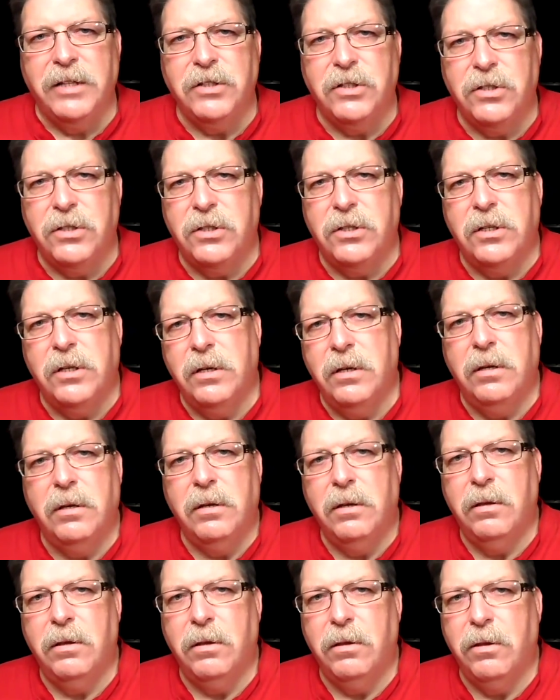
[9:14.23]

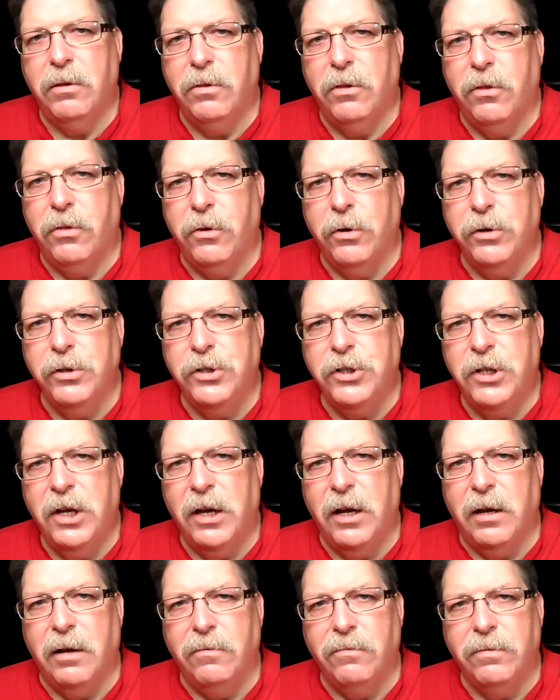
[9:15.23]
that's the
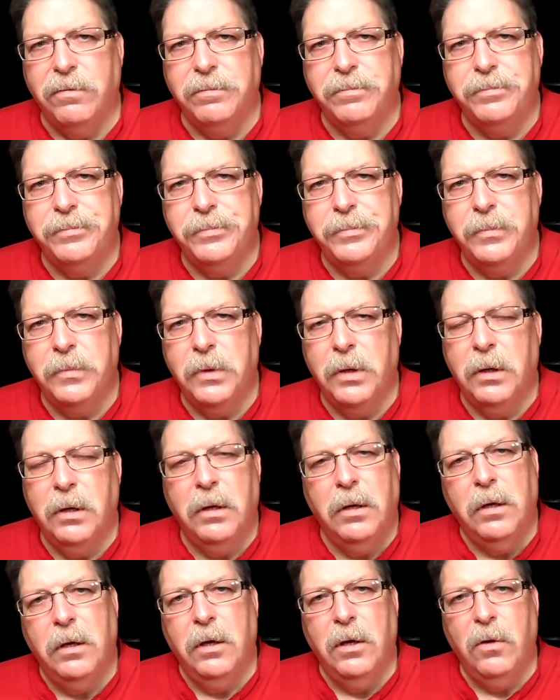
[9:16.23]
third shave.
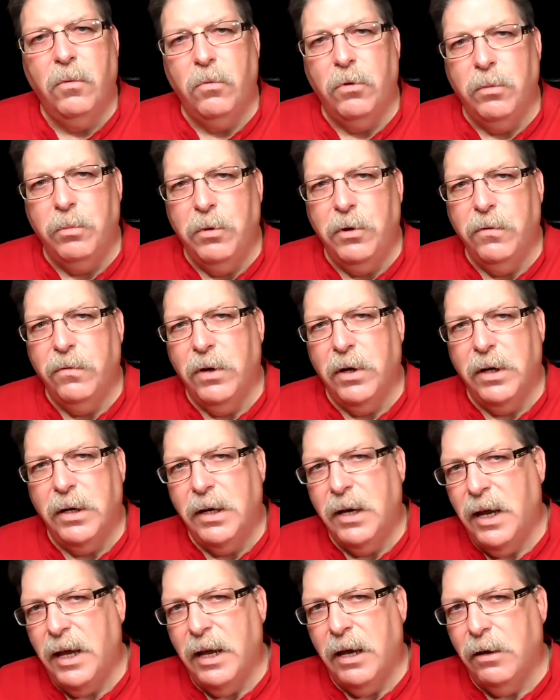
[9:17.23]
We'll
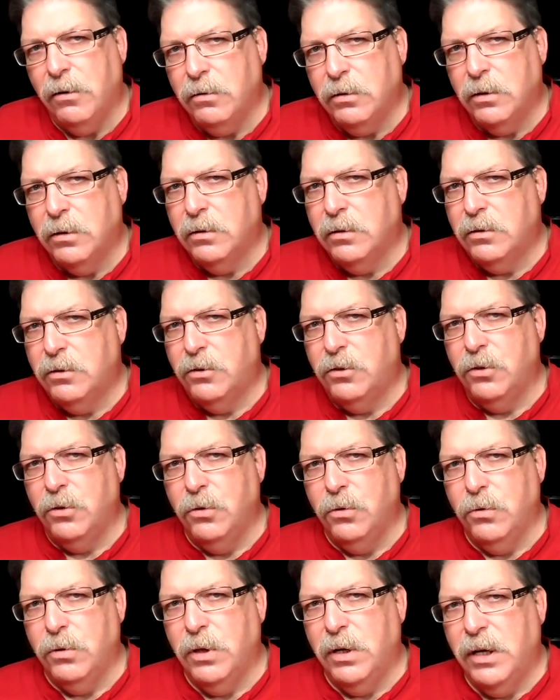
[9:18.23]
move on now
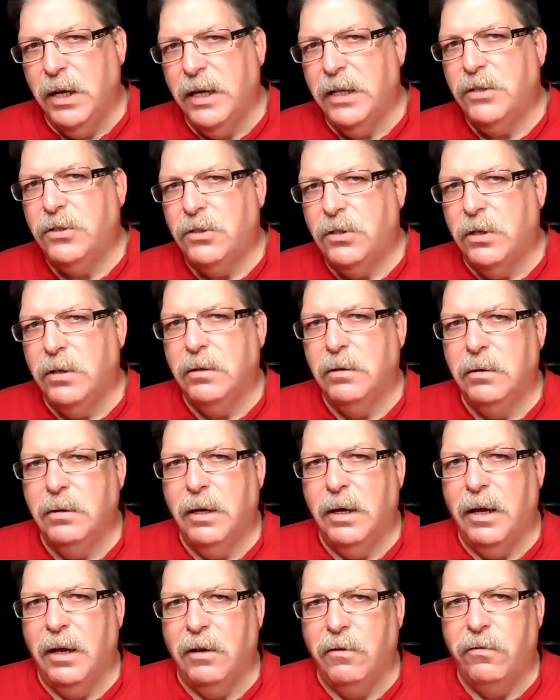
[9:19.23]
to the
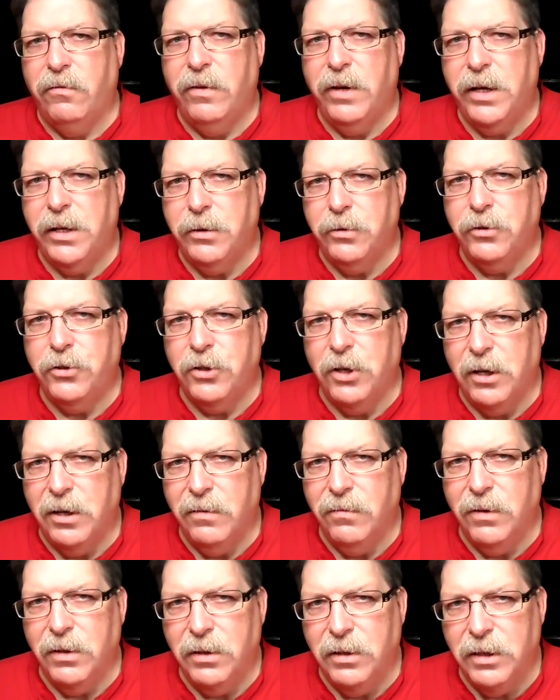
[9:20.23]
next and final
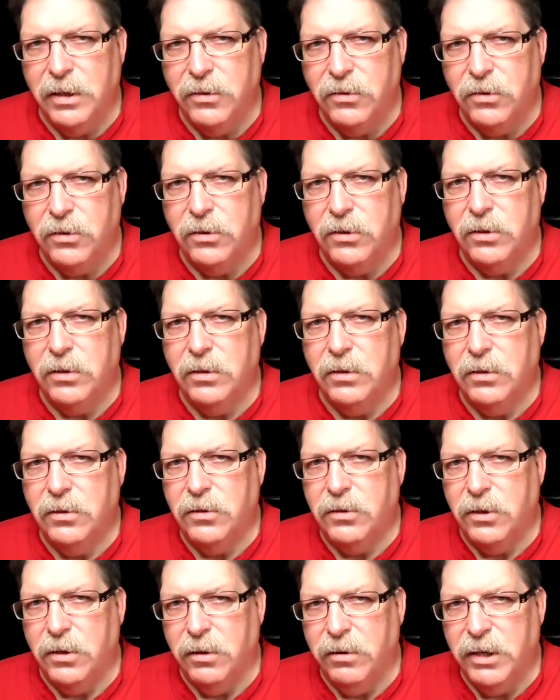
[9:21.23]
shave in
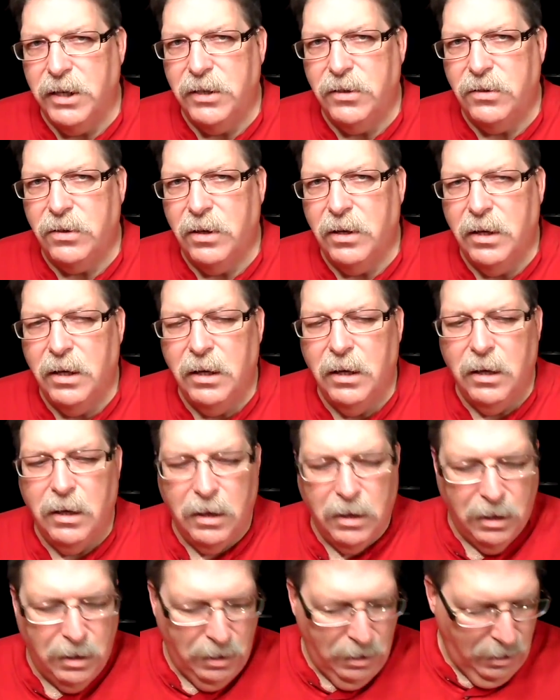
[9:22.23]
this series.
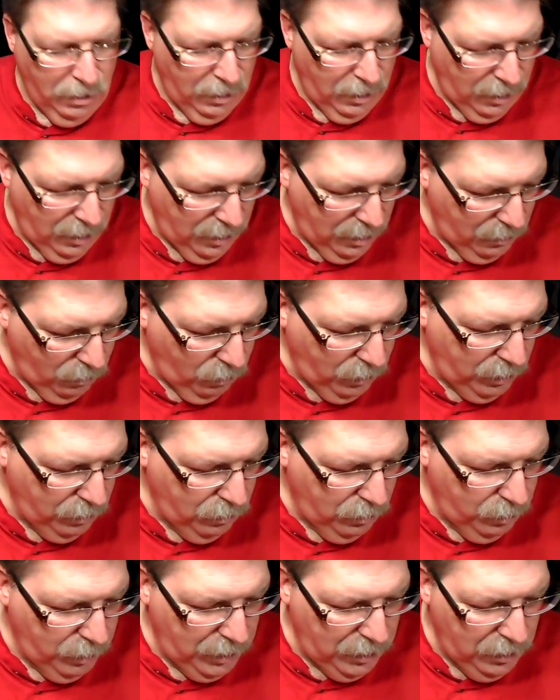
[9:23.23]

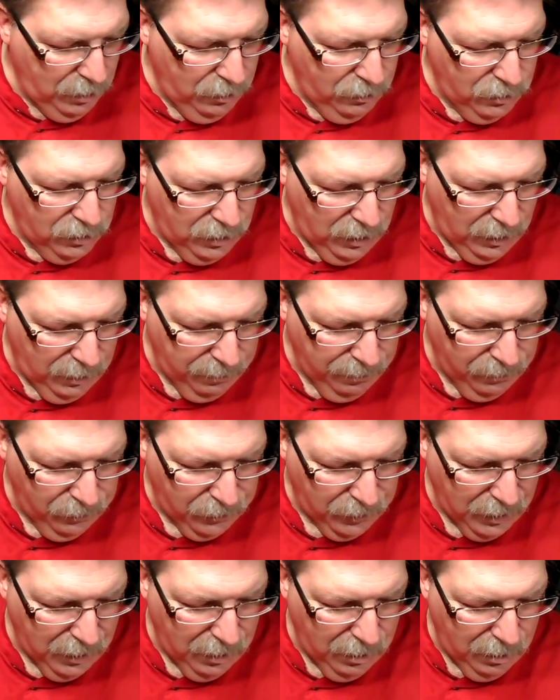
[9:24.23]
And we will be
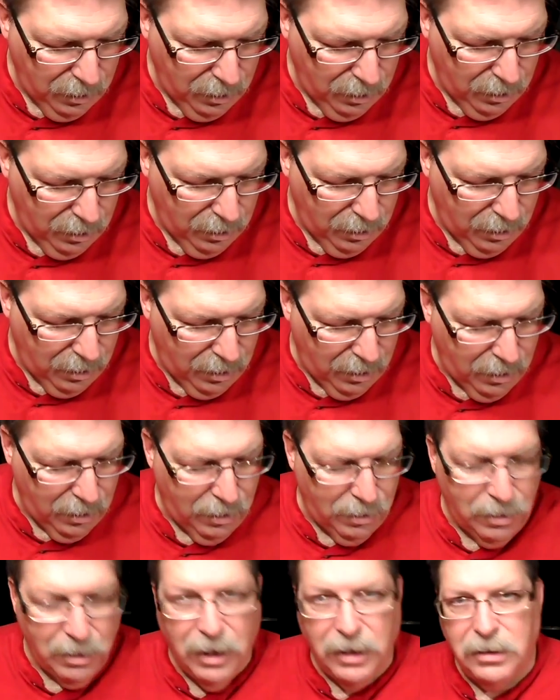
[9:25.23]
using
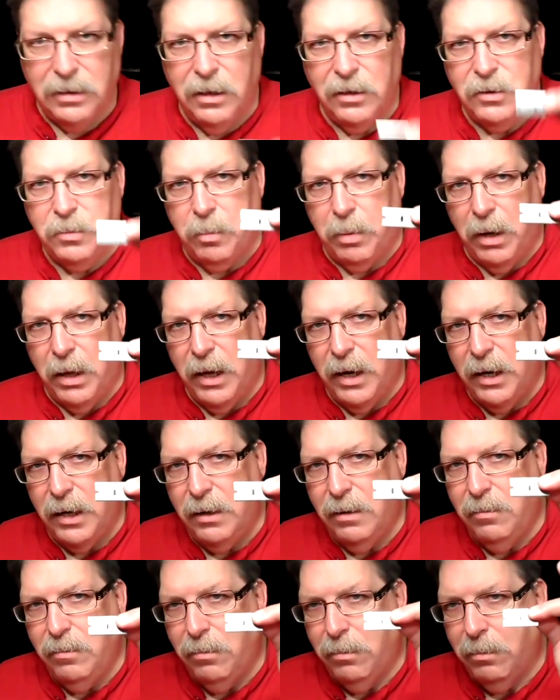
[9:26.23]
not this
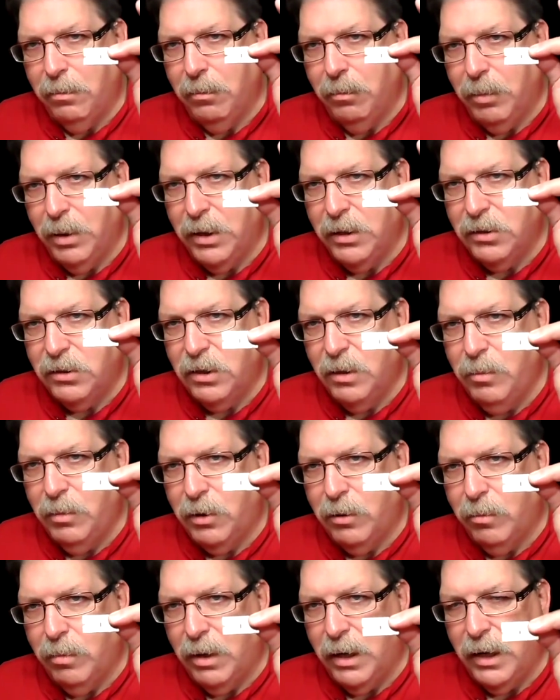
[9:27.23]
blade, but a
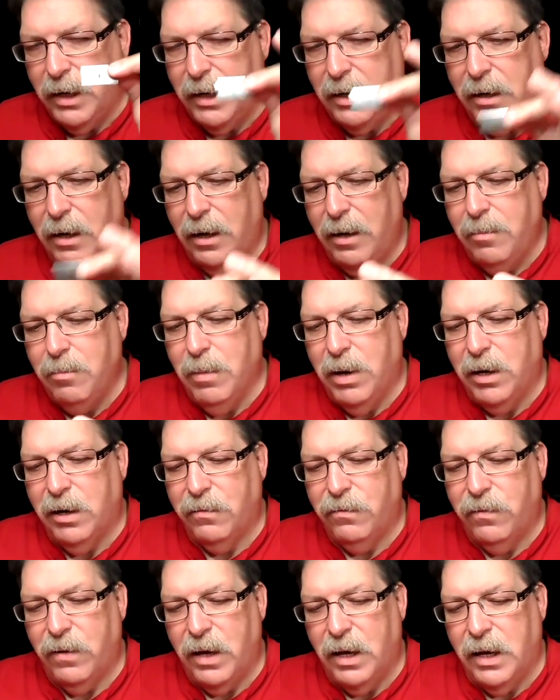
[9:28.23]
similar blade, a
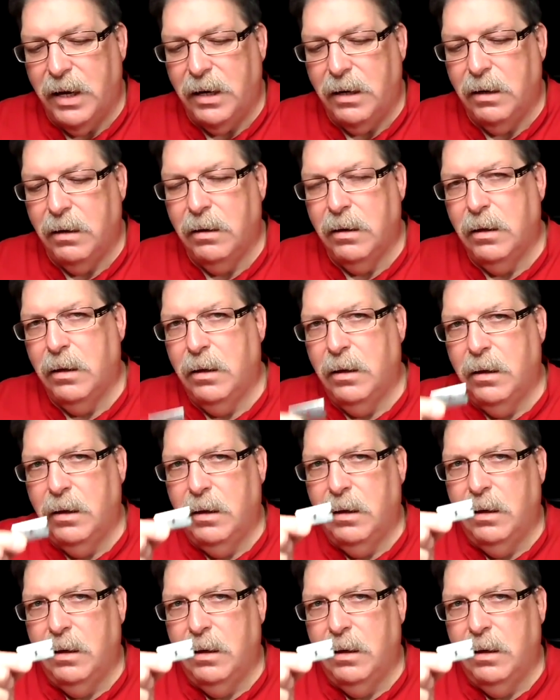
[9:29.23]
modified